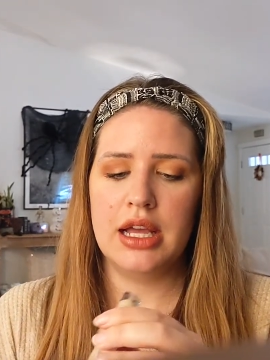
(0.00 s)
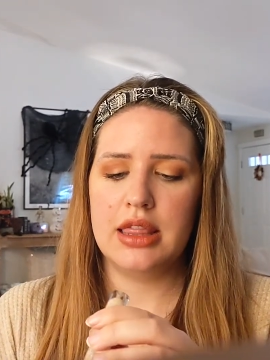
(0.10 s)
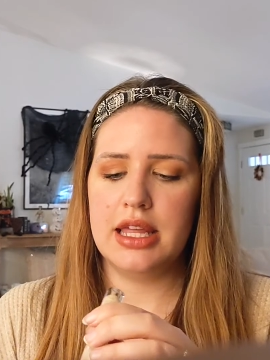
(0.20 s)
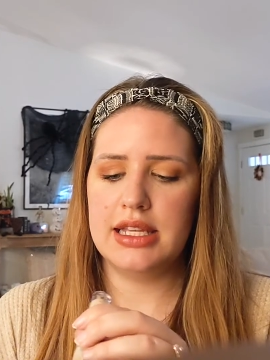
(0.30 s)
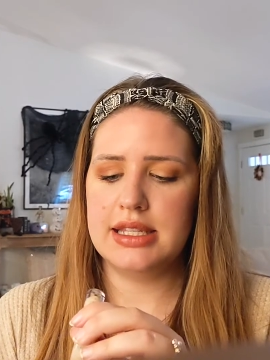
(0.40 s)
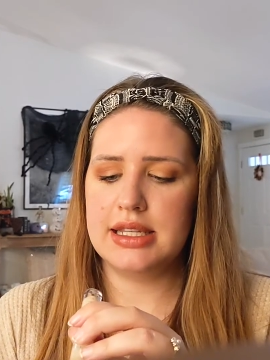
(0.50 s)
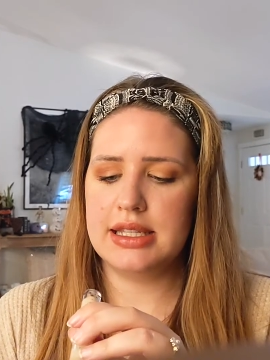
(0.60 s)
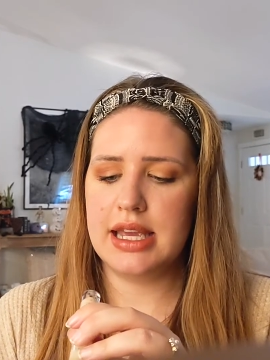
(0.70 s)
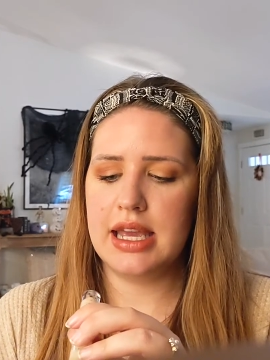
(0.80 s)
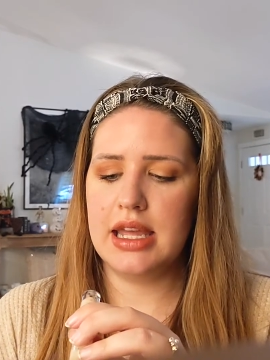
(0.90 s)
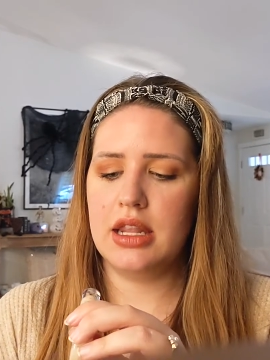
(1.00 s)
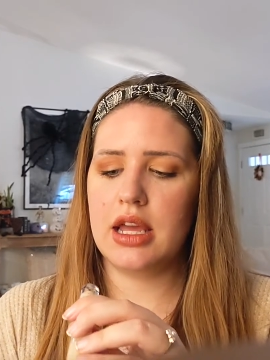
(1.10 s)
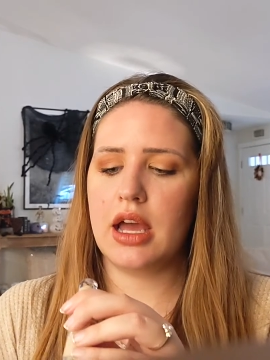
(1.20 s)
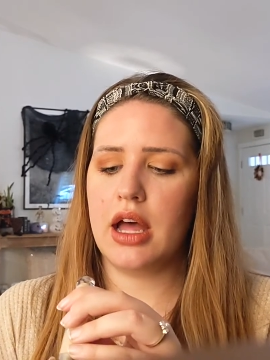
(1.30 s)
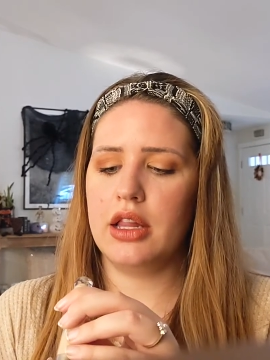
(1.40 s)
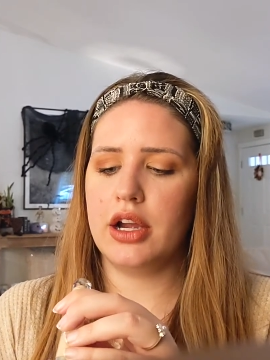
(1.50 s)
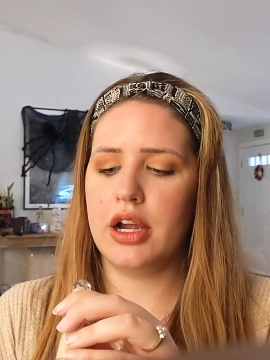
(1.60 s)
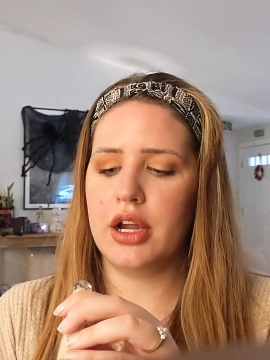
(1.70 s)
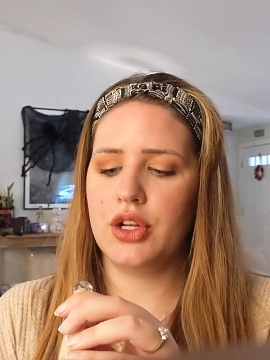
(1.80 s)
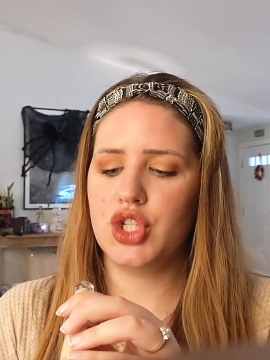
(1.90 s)
This is in the
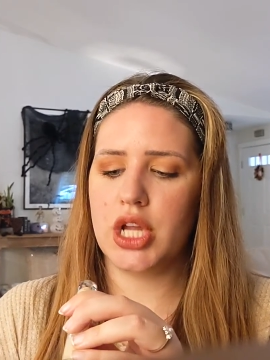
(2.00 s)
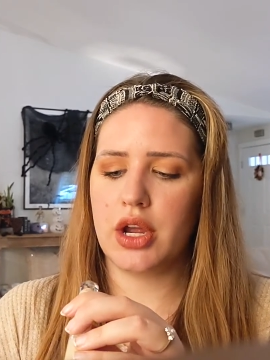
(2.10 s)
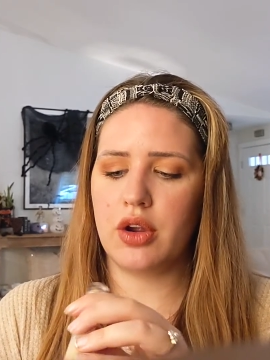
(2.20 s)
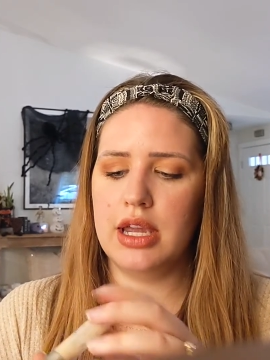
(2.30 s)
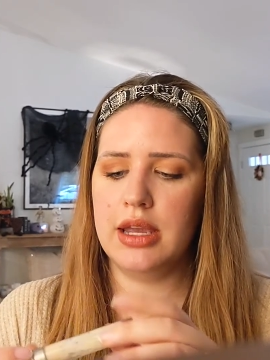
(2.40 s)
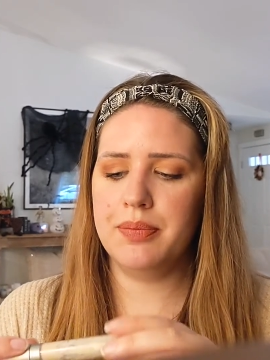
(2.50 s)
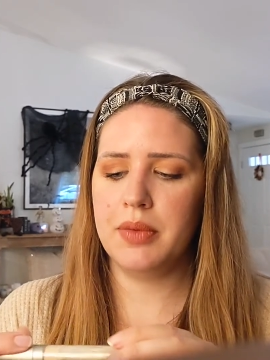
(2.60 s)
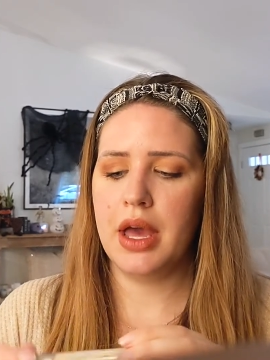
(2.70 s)
color Chicory.